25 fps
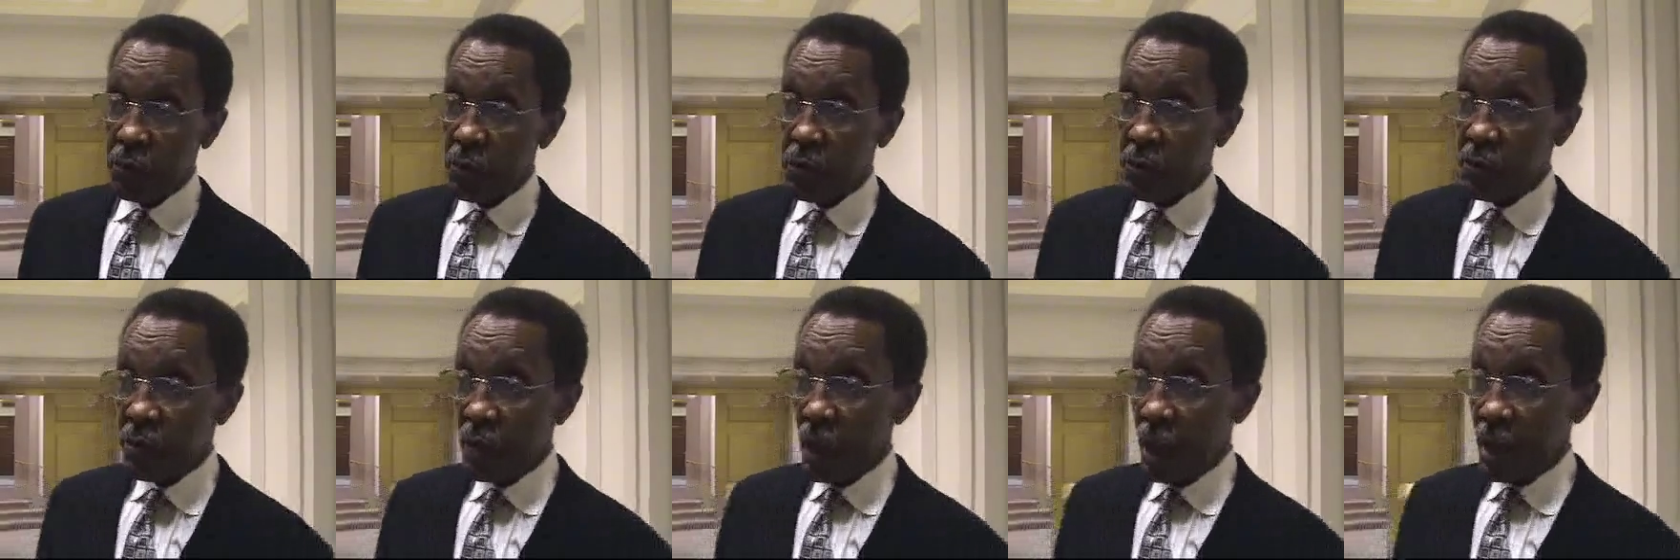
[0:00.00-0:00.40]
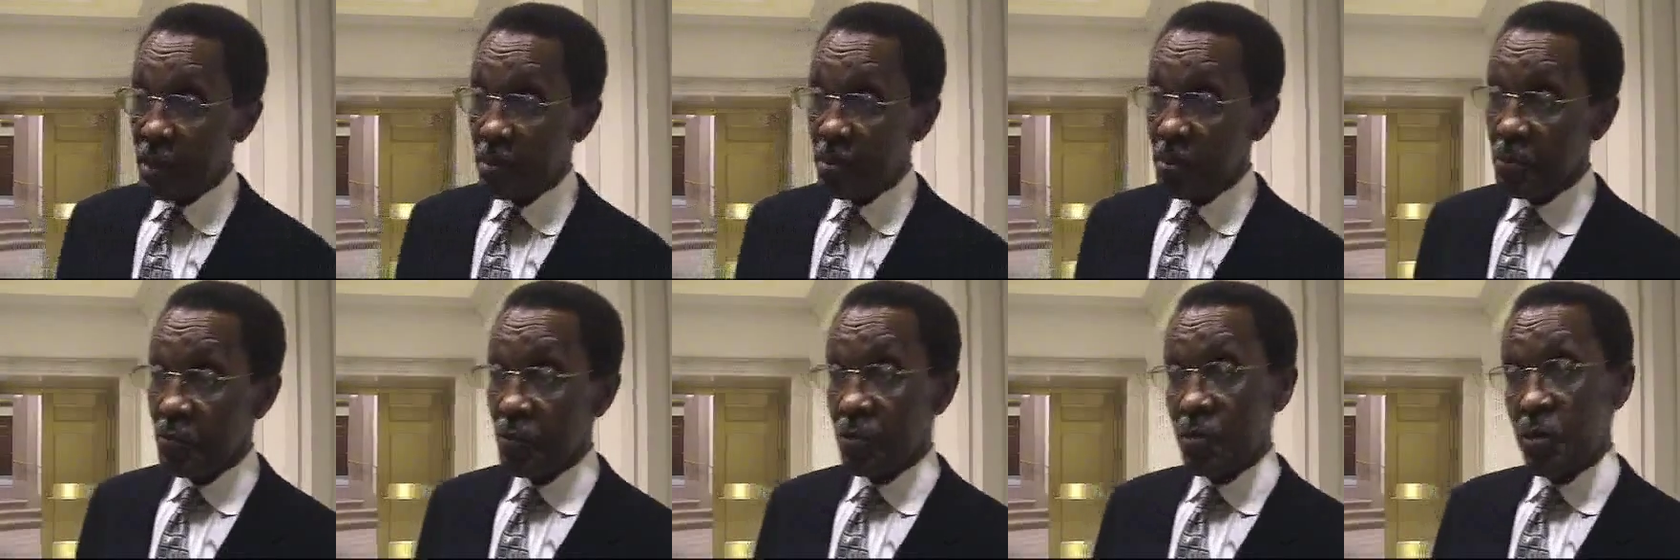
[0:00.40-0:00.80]
these
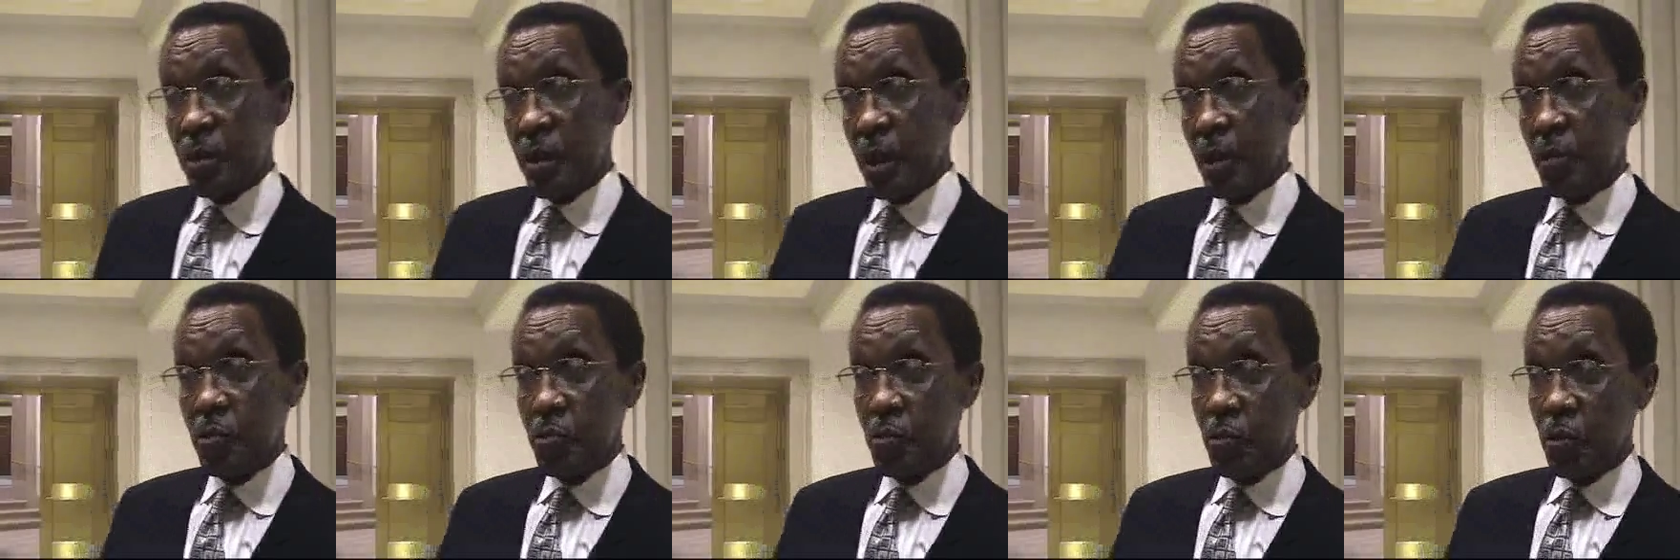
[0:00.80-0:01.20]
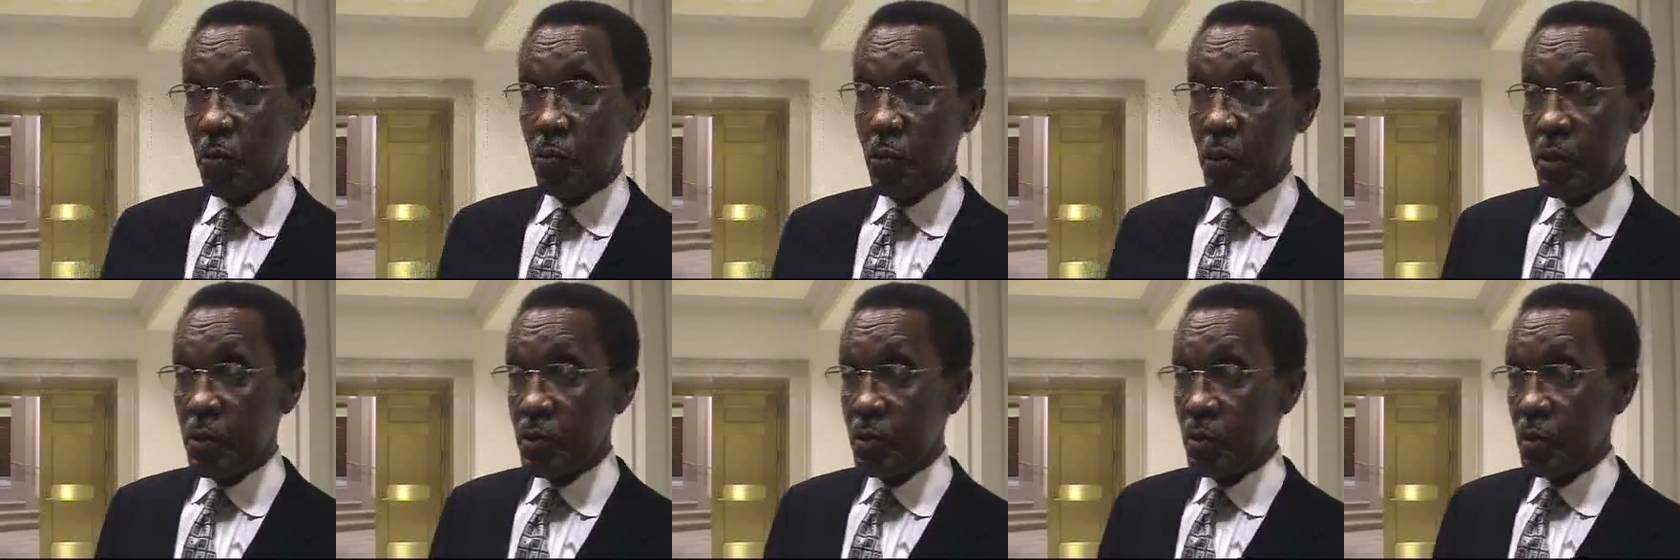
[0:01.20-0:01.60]
documents for the next
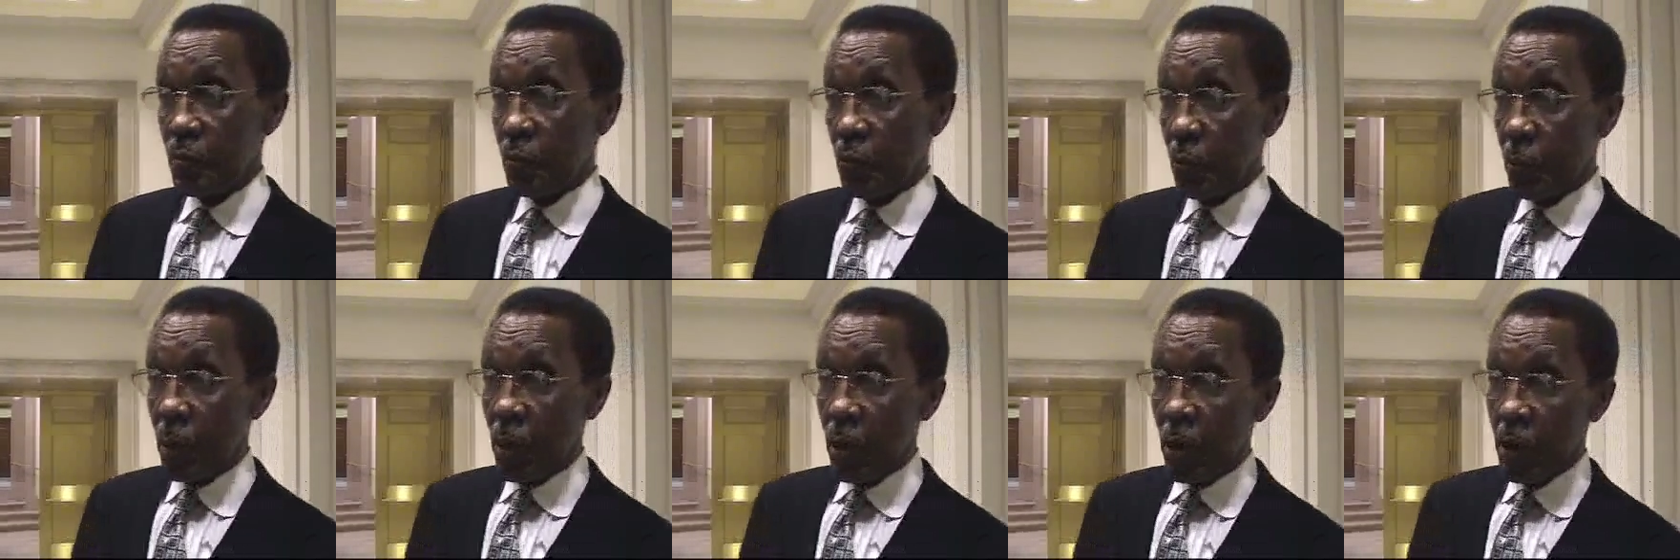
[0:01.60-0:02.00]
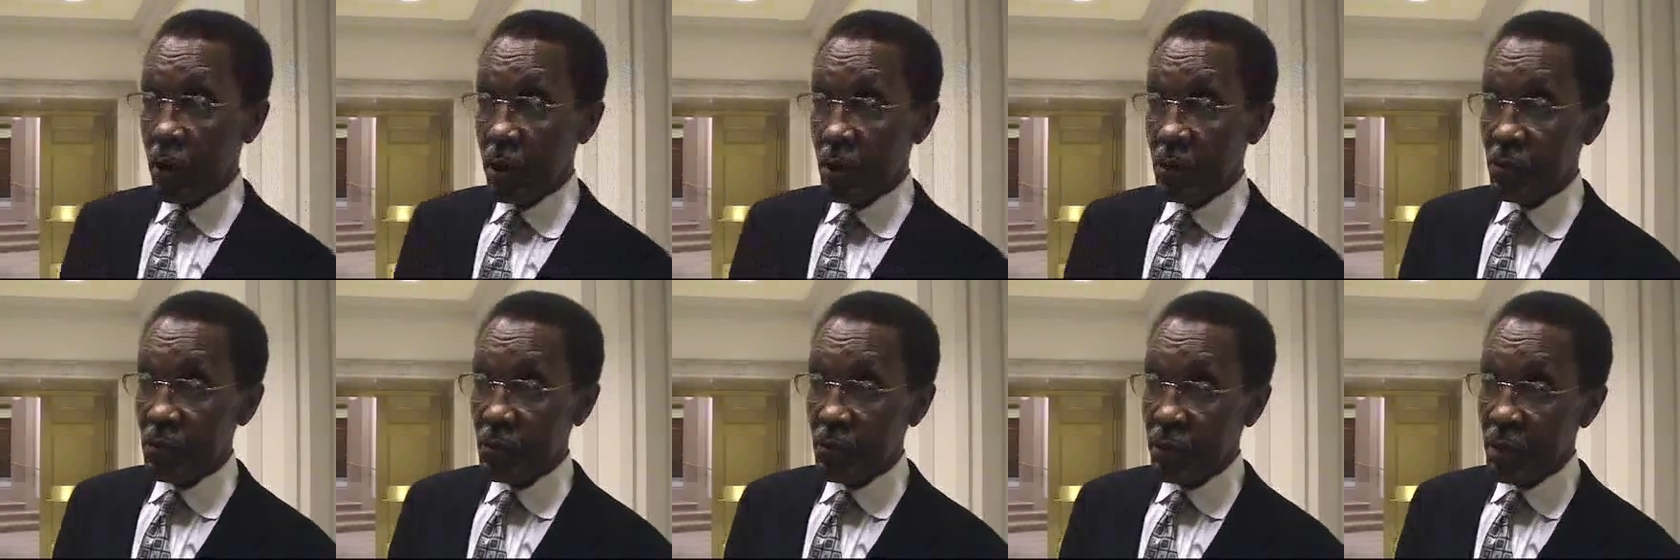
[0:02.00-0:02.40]
generation of
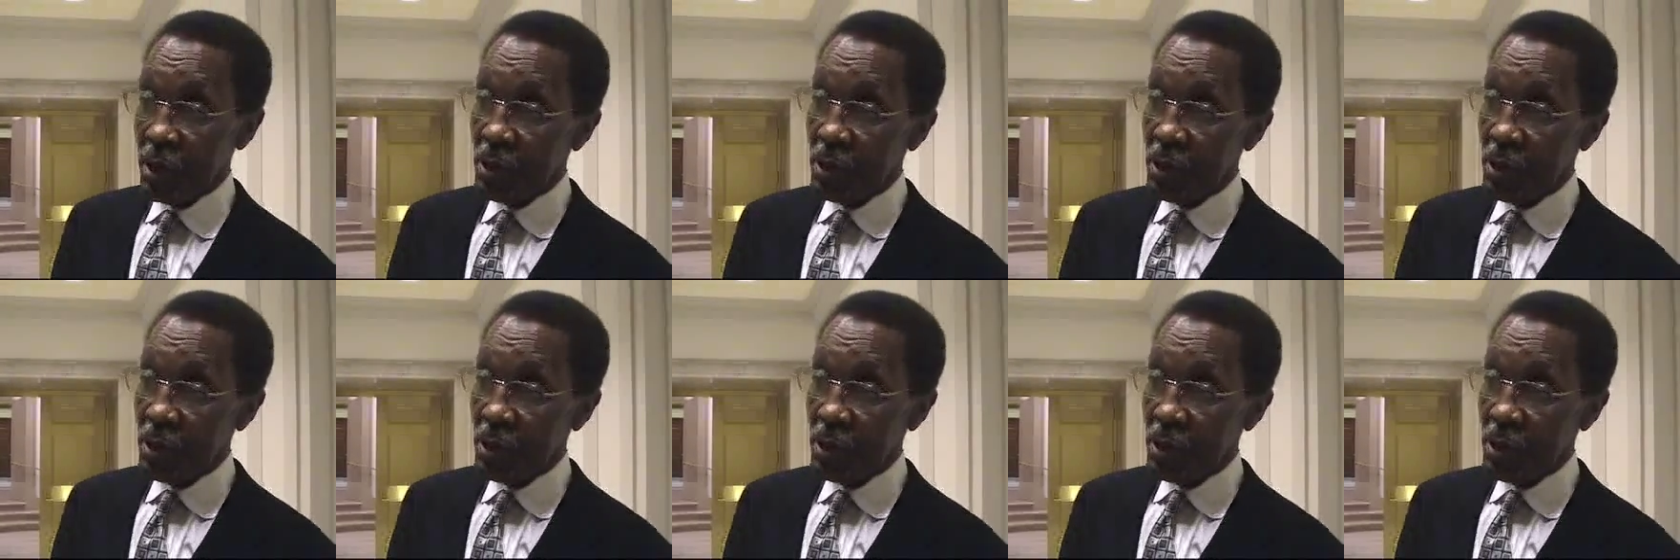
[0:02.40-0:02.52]
Americans, the